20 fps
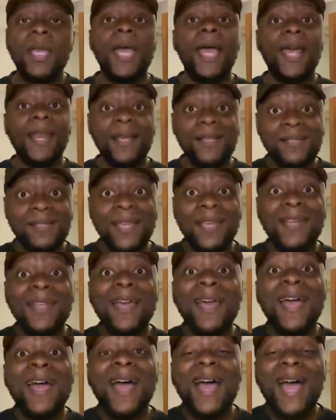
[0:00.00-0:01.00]
And I
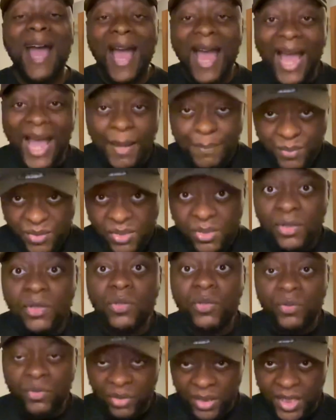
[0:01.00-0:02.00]
said,
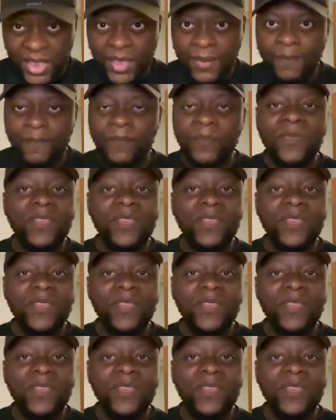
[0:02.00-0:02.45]
absolutely.